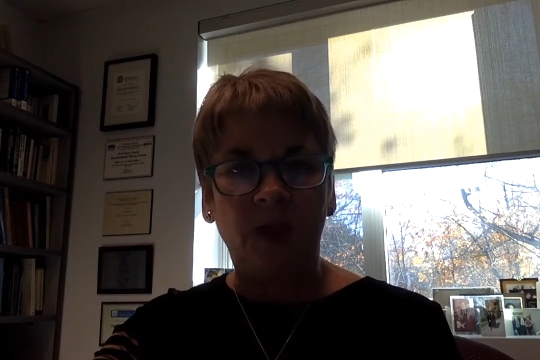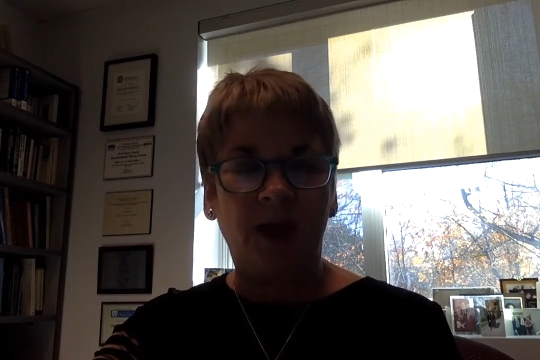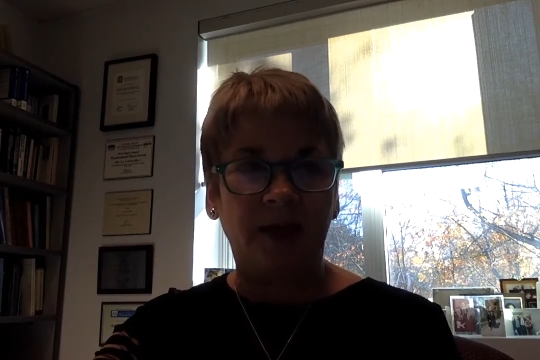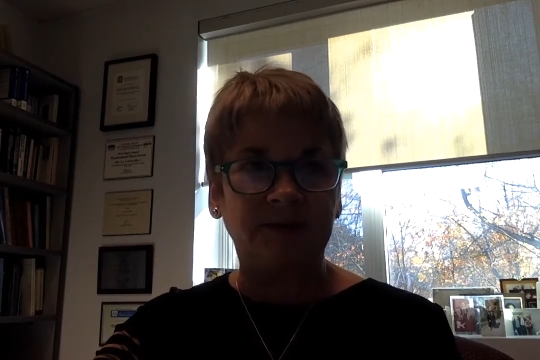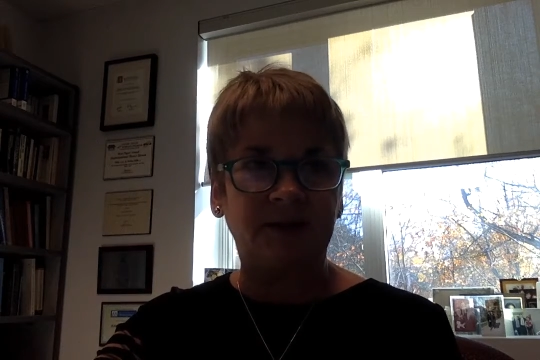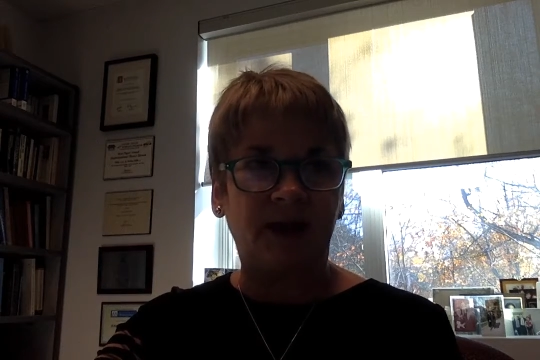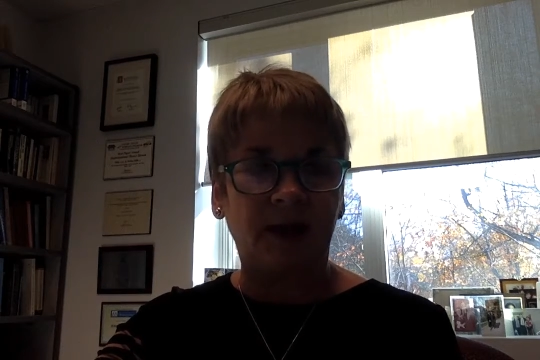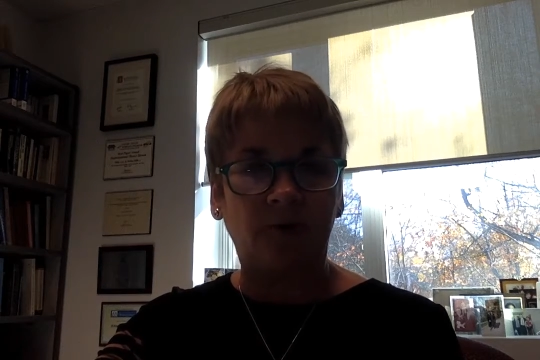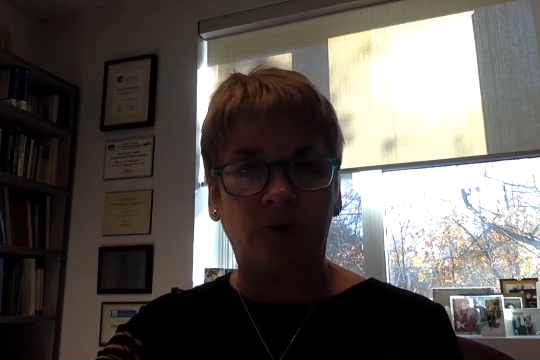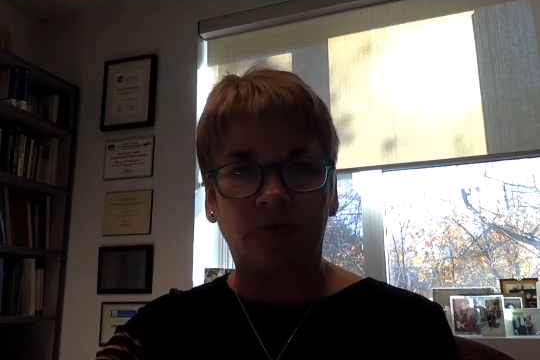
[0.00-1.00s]
has the
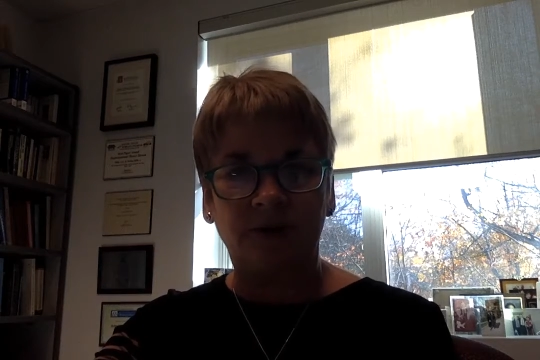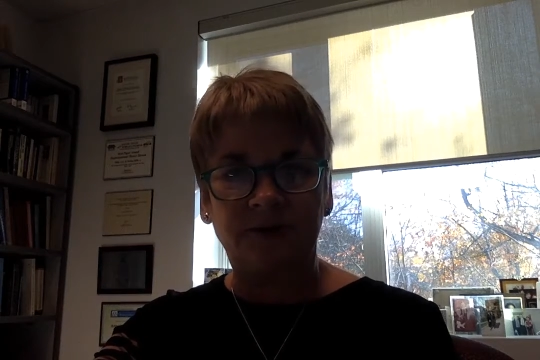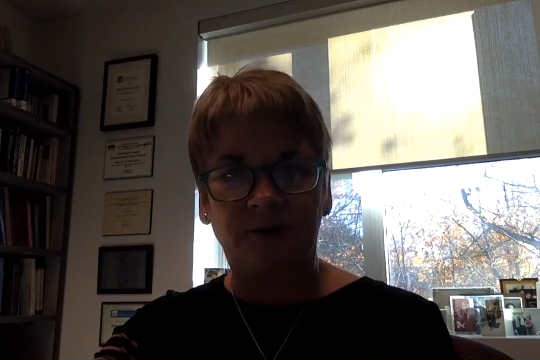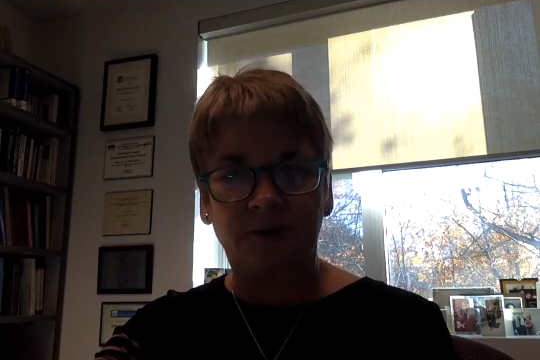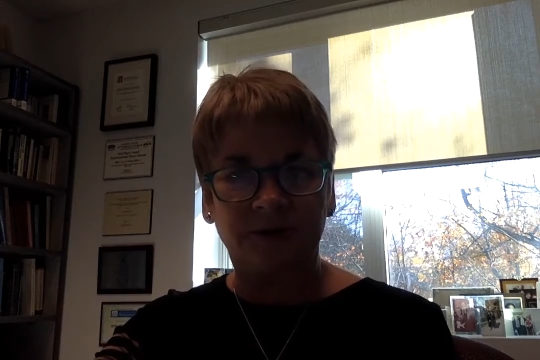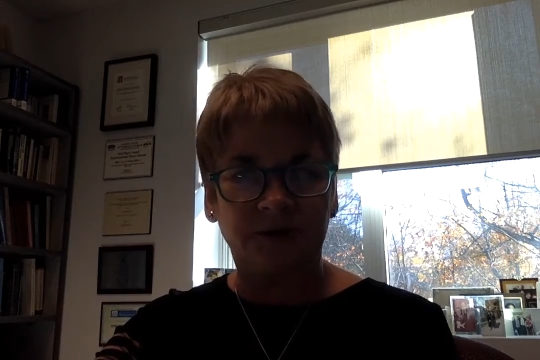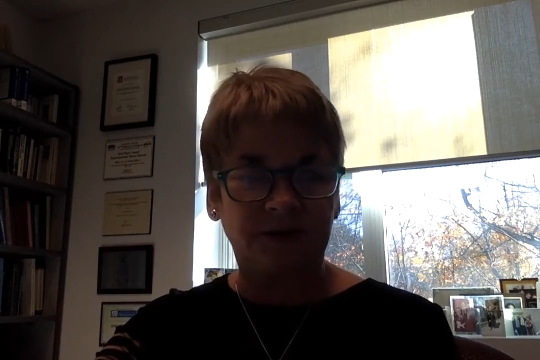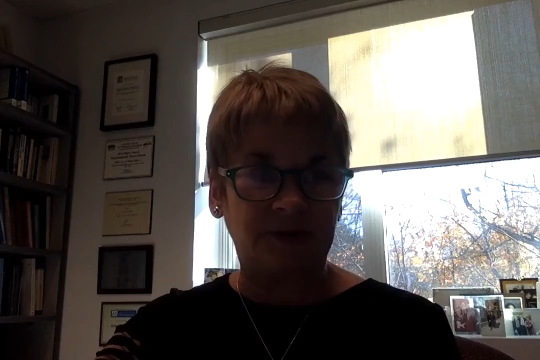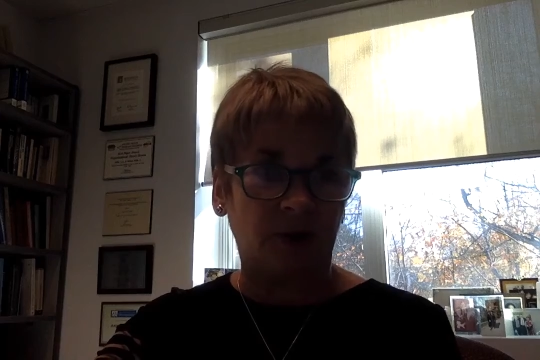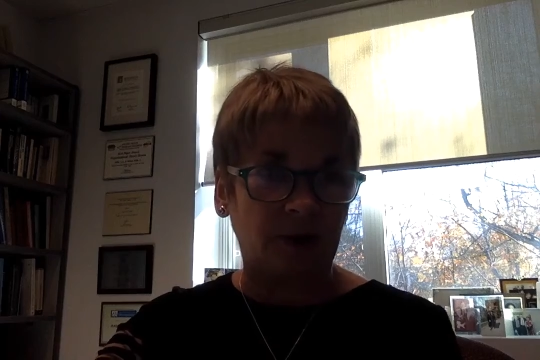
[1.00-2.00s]
adequate
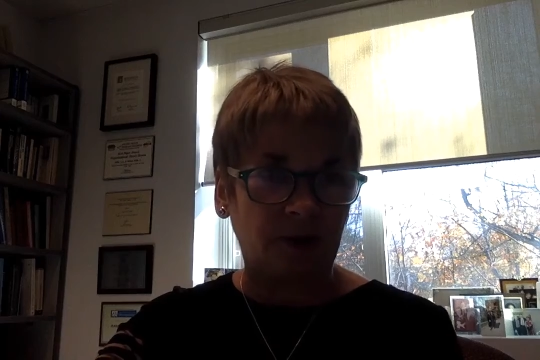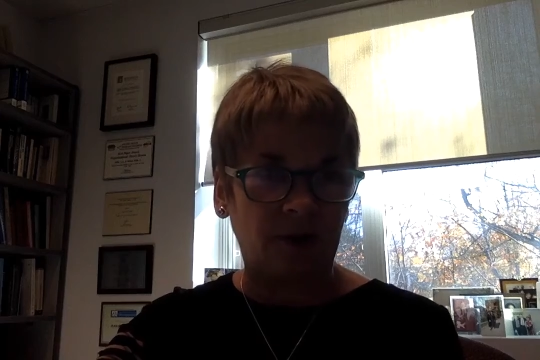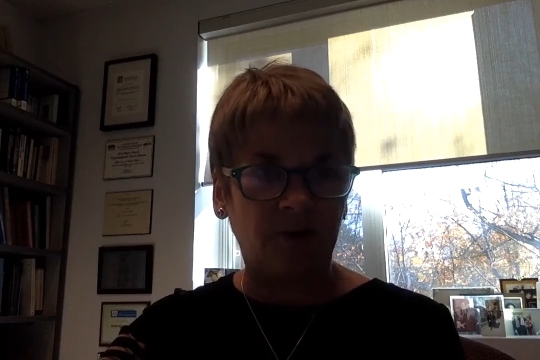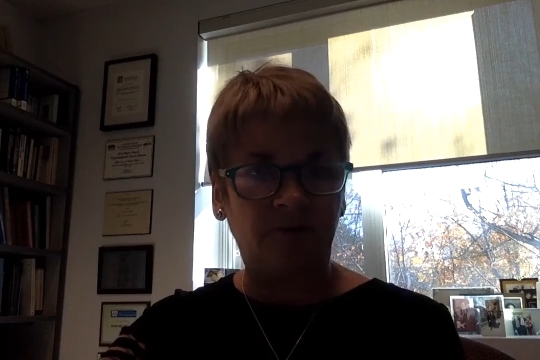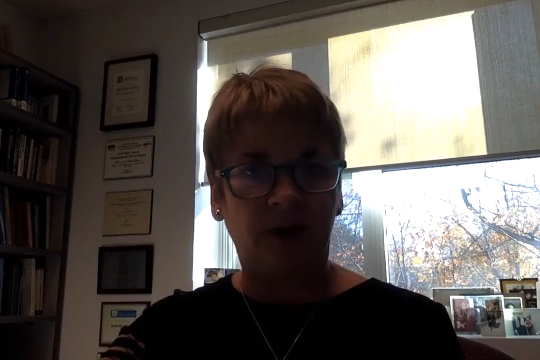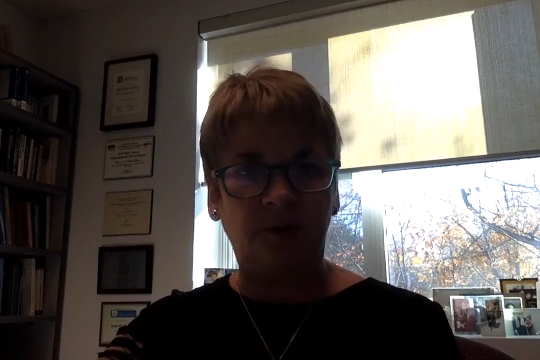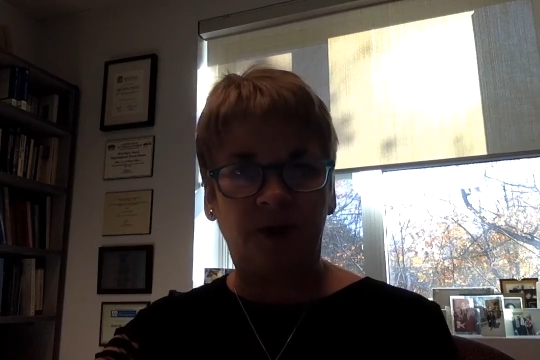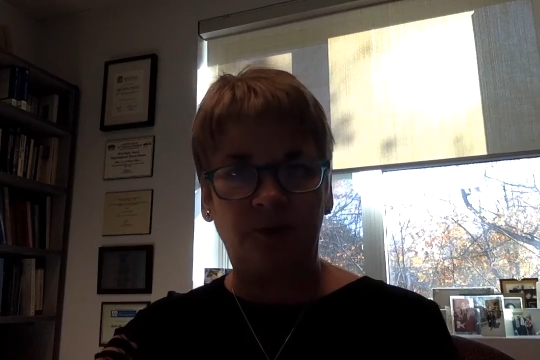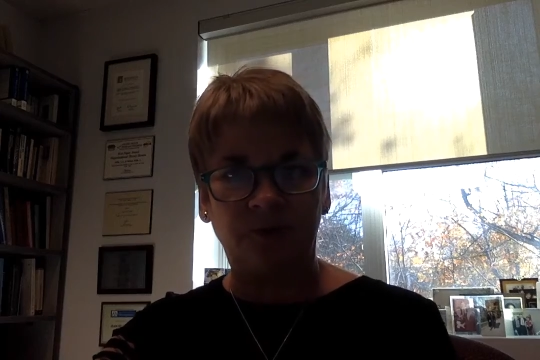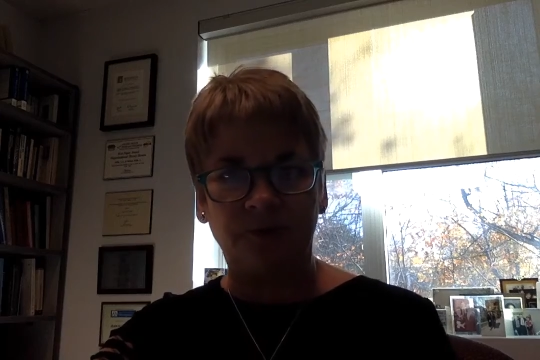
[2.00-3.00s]
resources, on clarifying
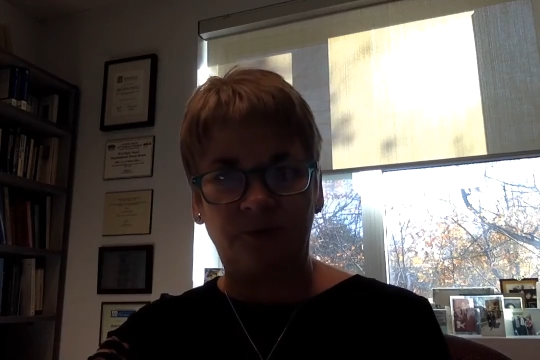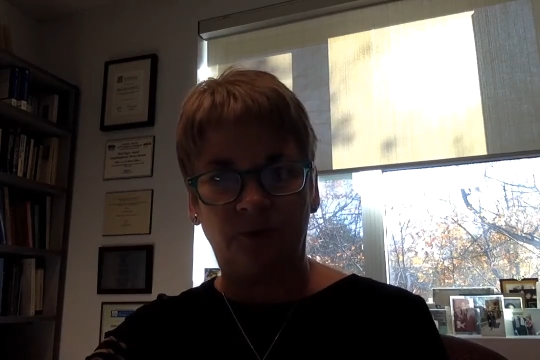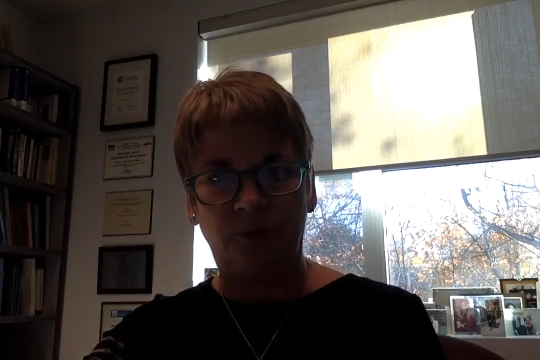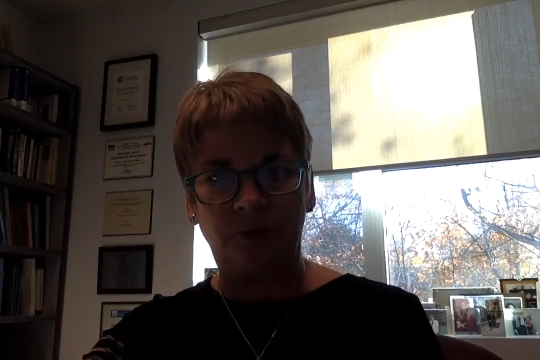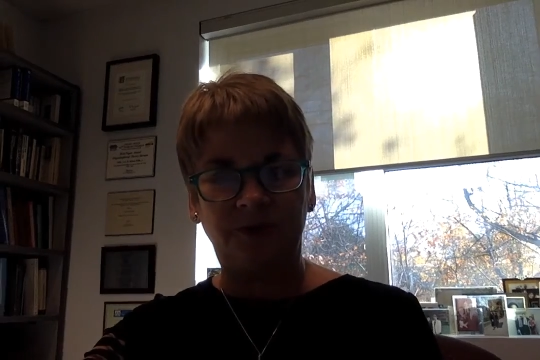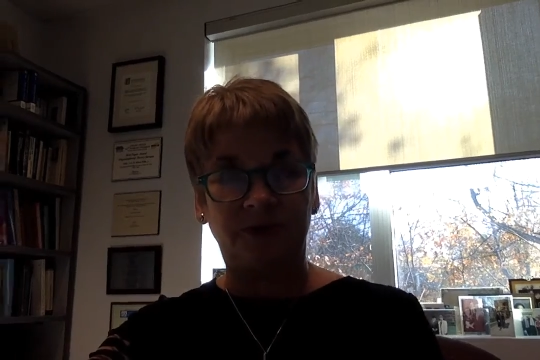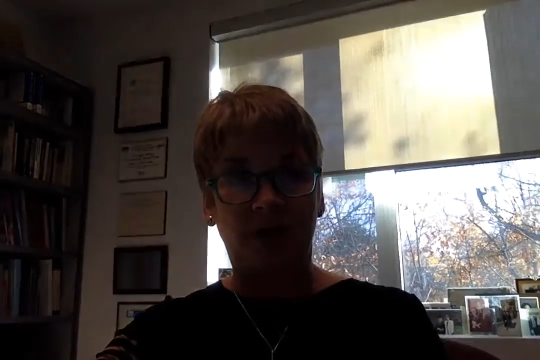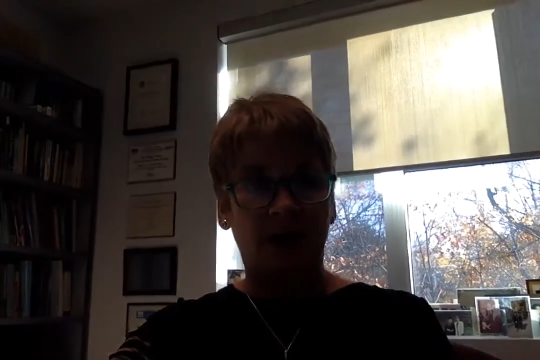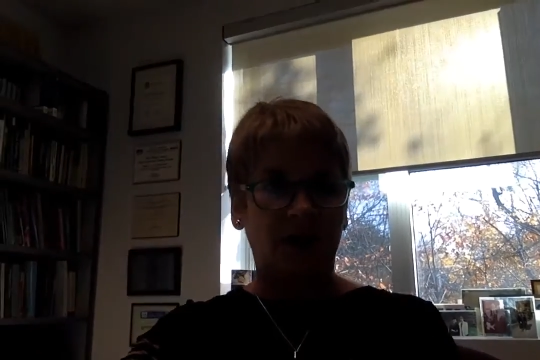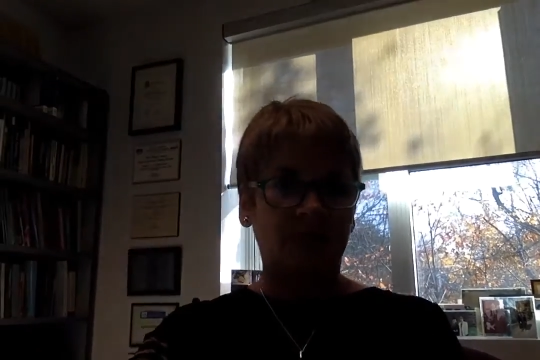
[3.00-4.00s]
people's roles,
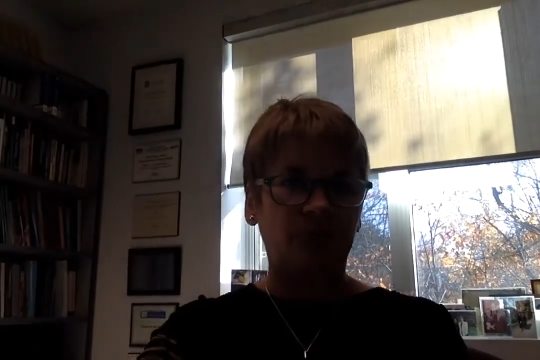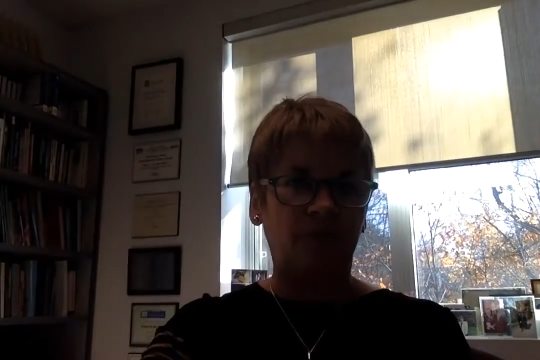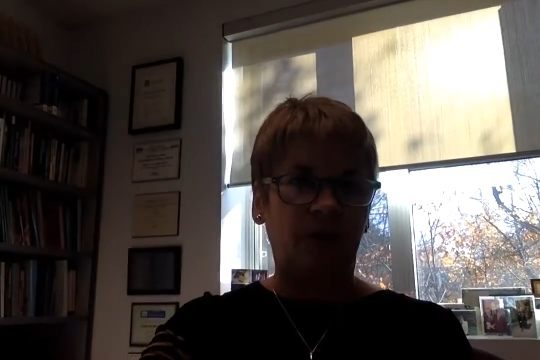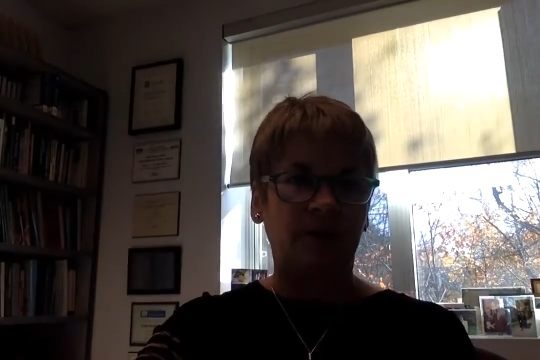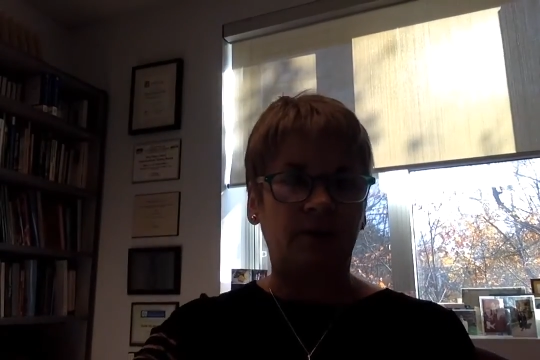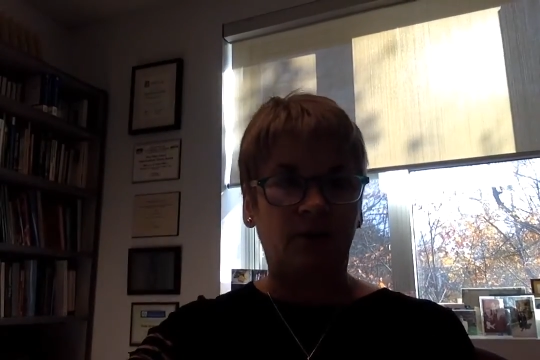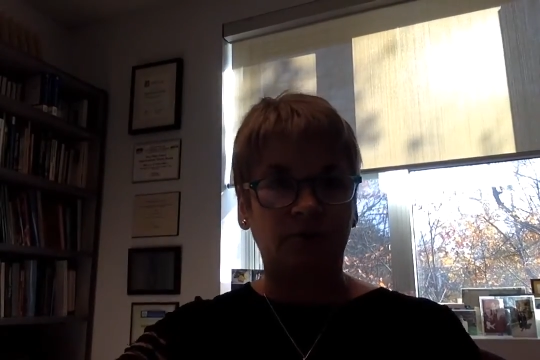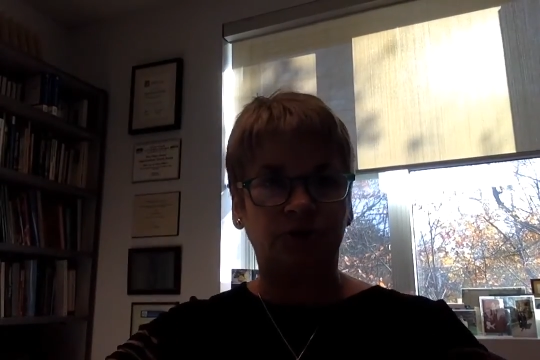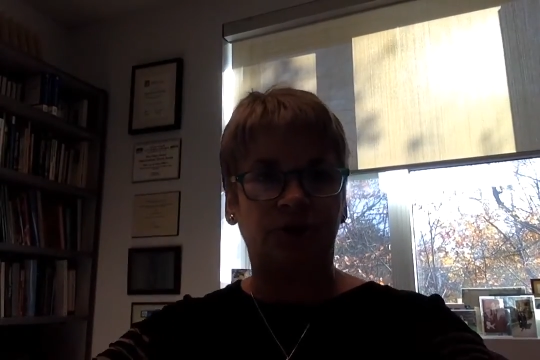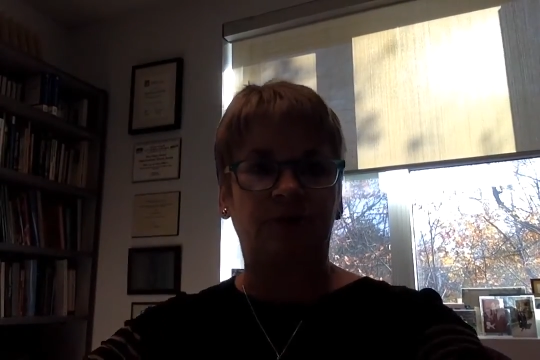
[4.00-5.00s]
and providing
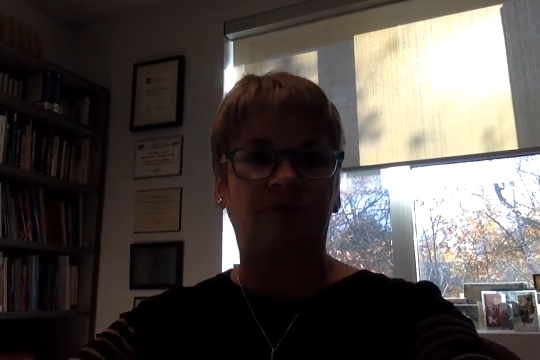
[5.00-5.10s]
coaching